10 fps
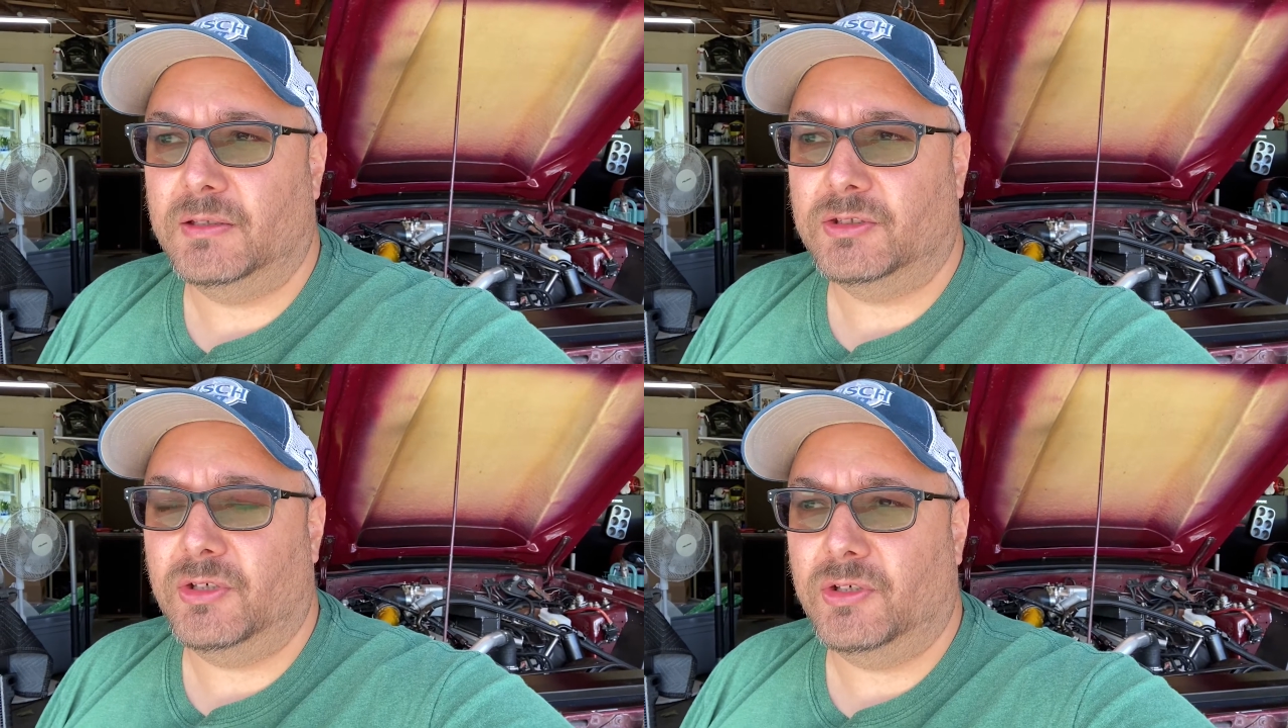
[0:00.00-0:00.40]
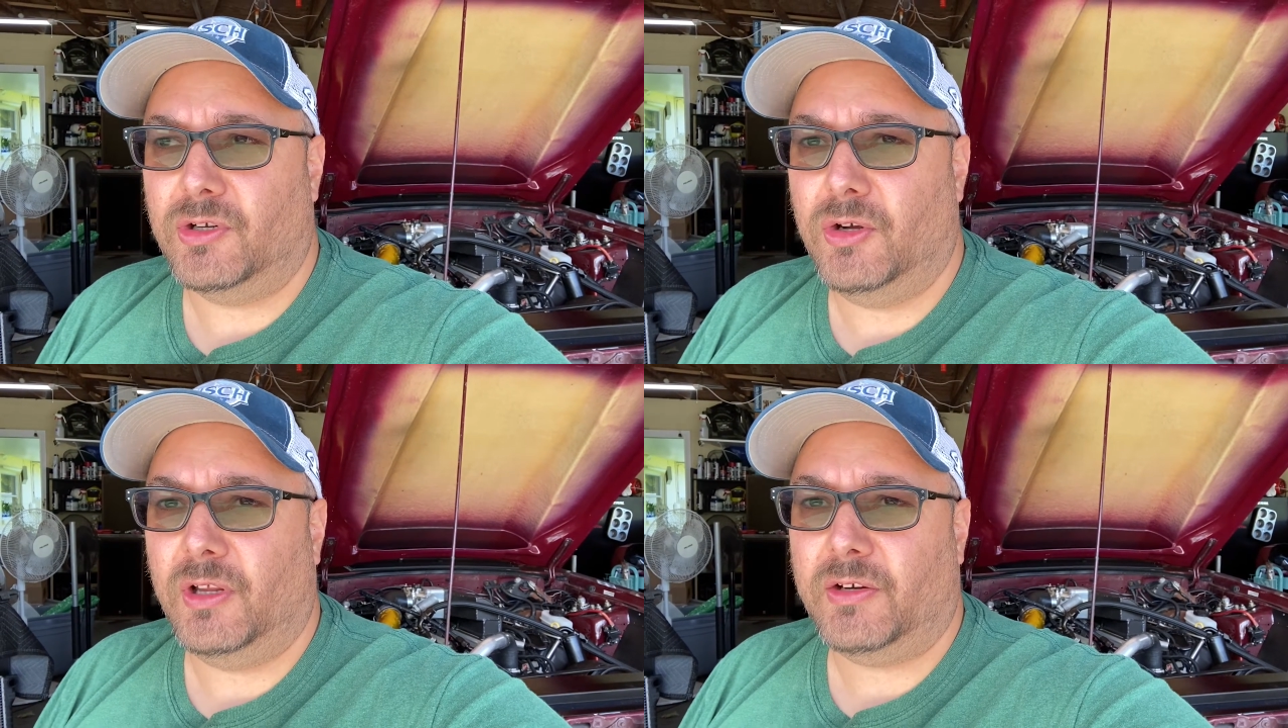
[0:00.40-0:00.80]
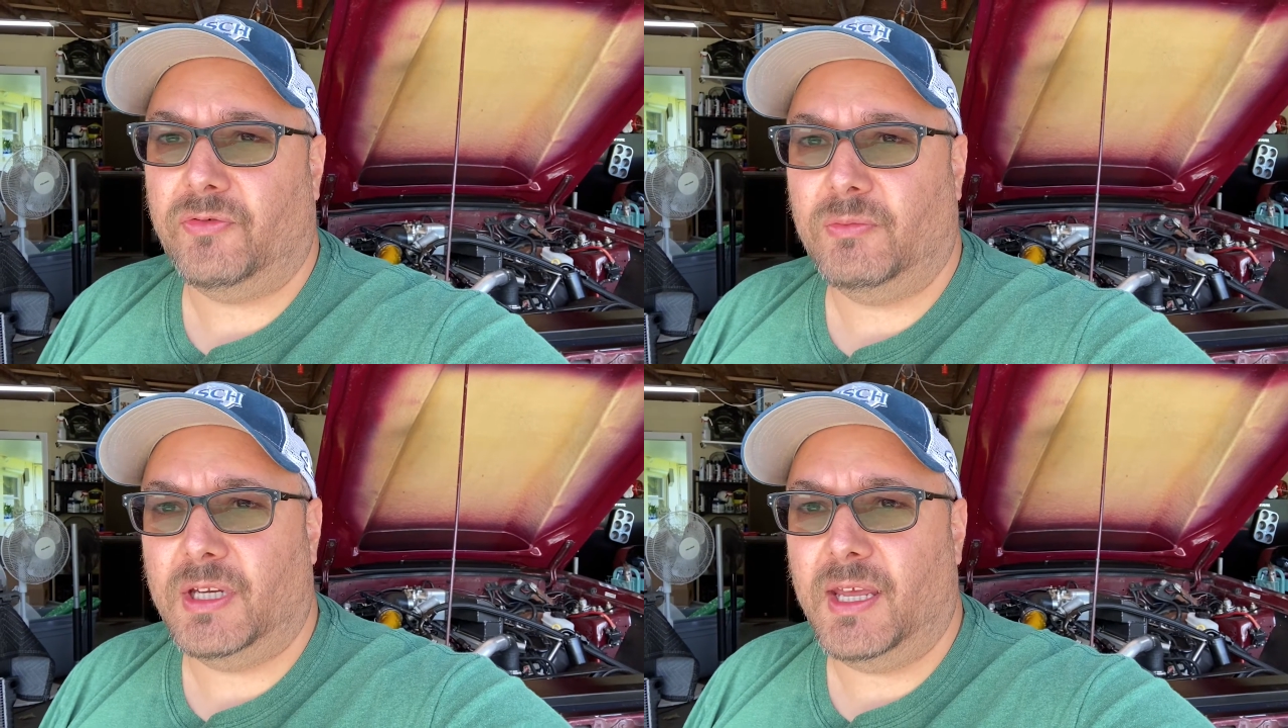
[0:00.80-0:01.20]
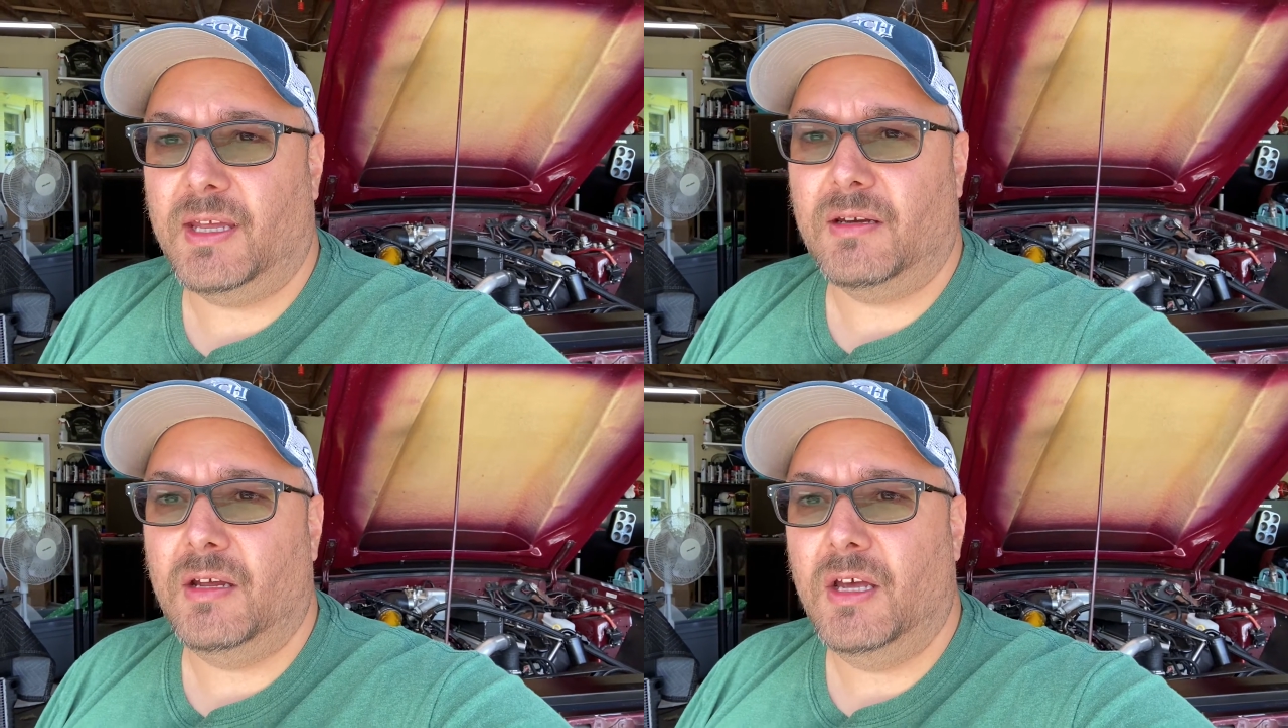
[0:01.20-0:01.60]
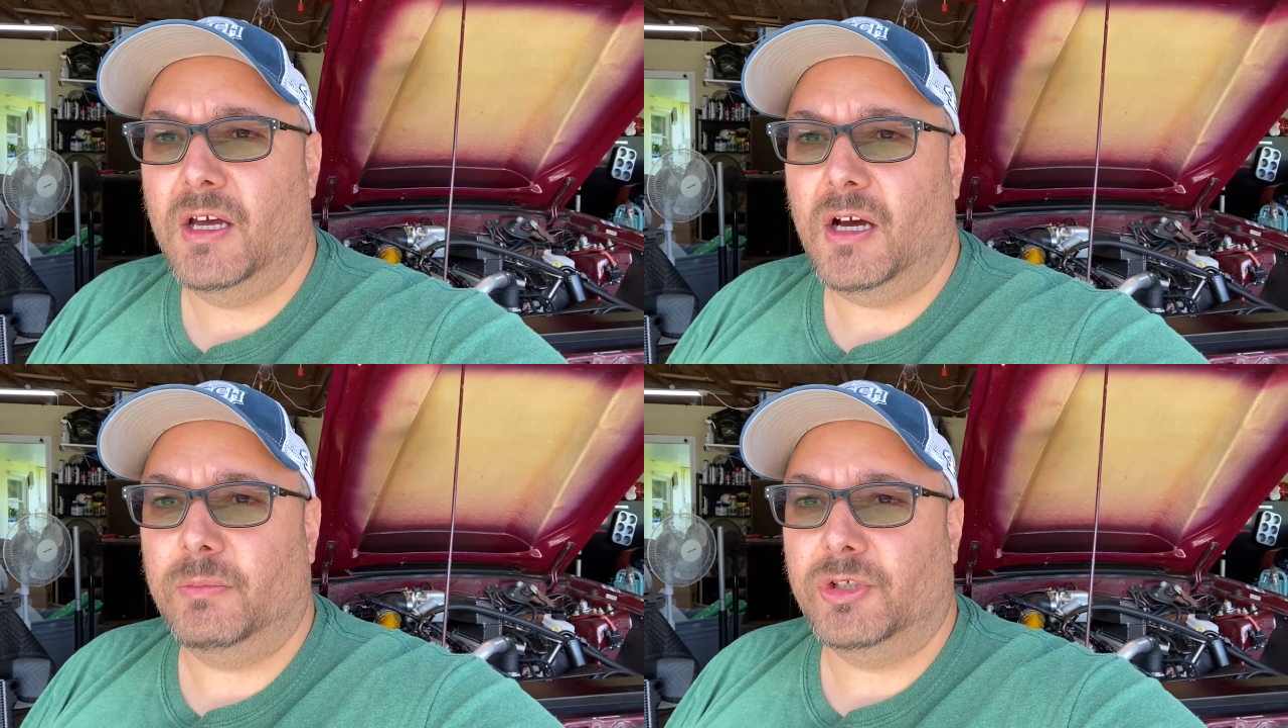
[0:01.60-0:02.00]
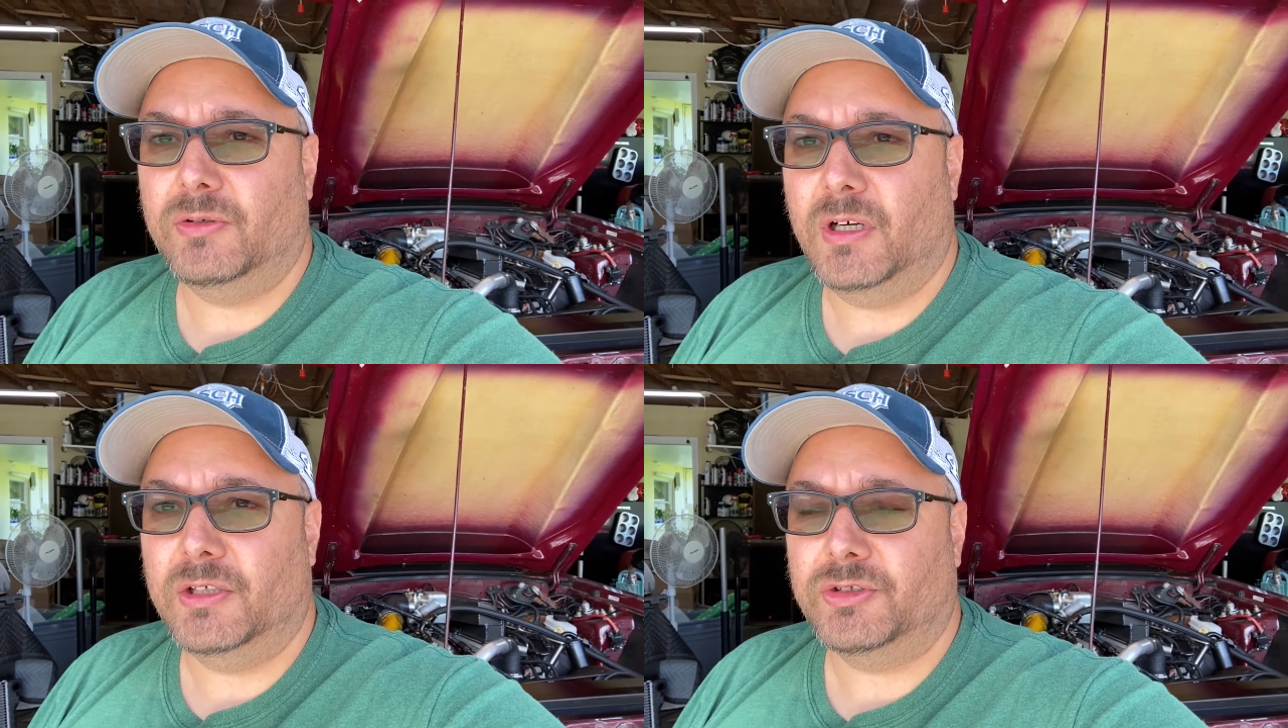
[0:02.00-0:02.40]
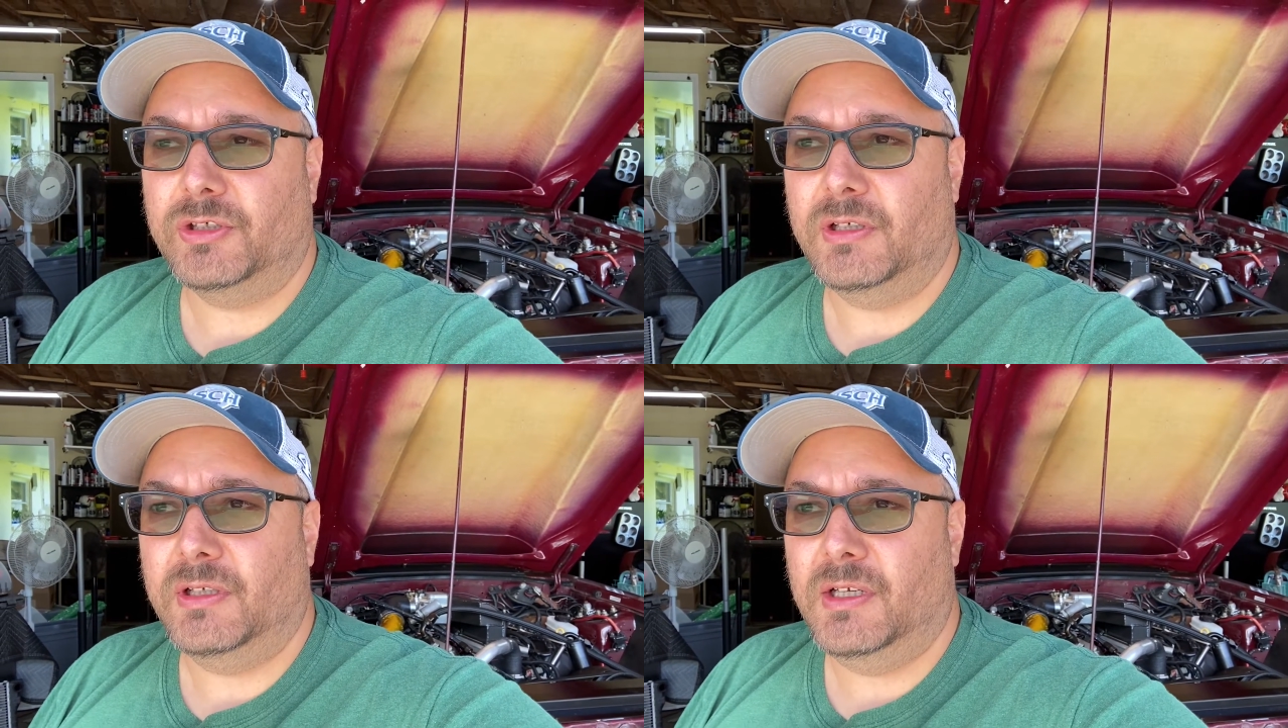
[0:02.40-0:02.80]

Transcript: So it'll go like from 10 up to 100.